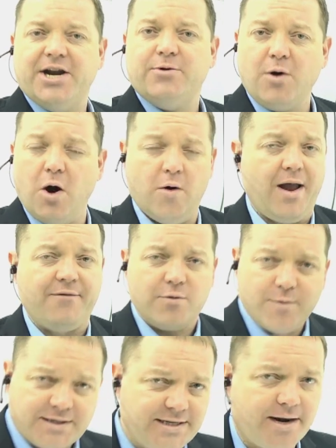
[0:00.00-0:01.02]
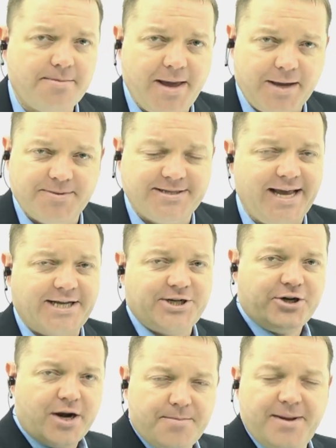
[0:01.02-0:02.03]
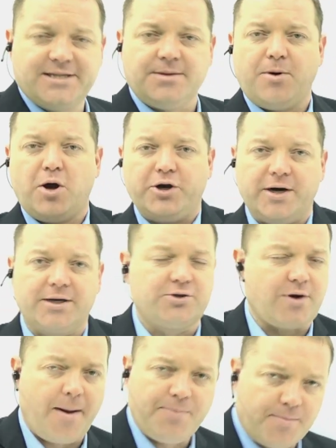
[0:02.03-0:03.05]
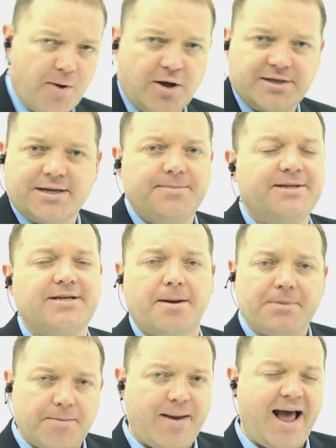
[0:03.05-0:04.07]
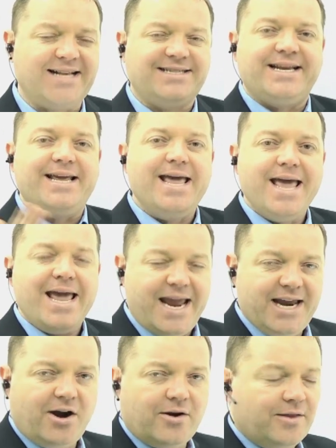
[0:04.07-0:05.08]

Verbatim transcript: a row. Everyone's going to make mistakes. You're going to miss the ball. You're going to drop the ball in some capacity in our